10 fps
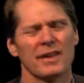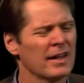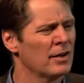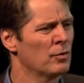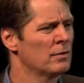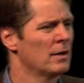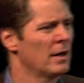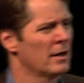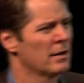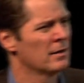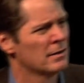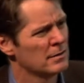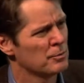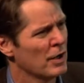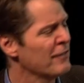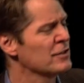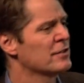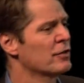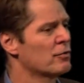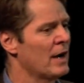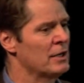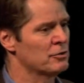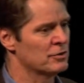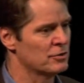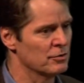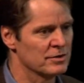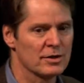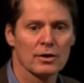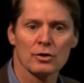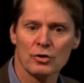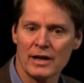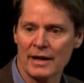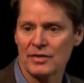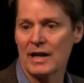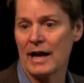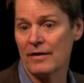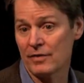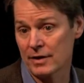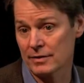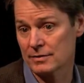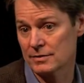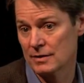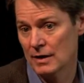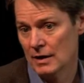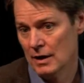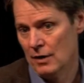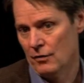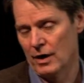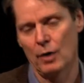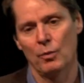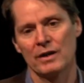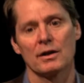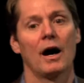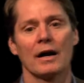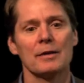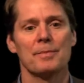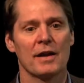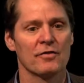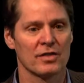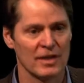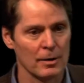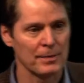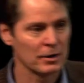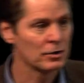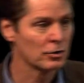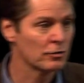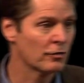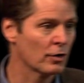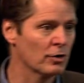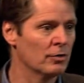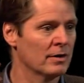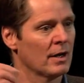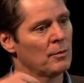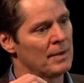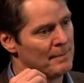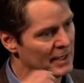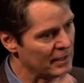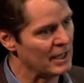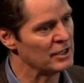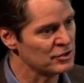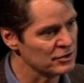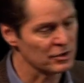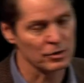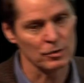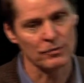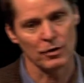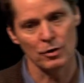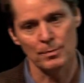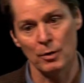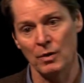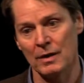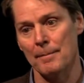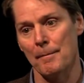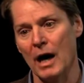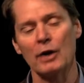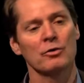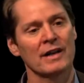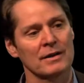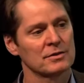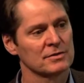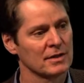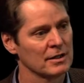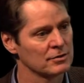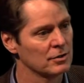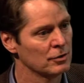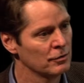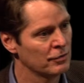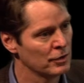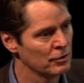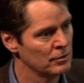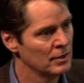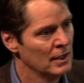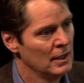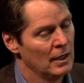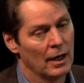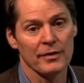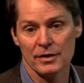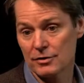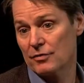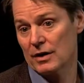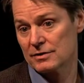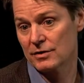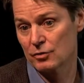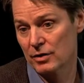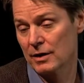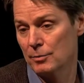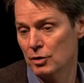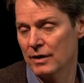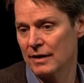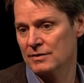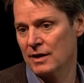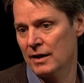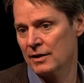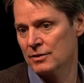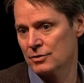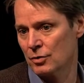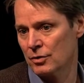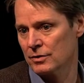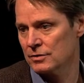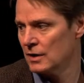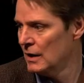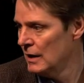I think, had a preference of a graduate student started looking at the evidence for not what cognitive behavior therapy could do for you and not what medications could do for you, but what moderate exercise could do for you on these fronts of treating mood and anxiety disorders.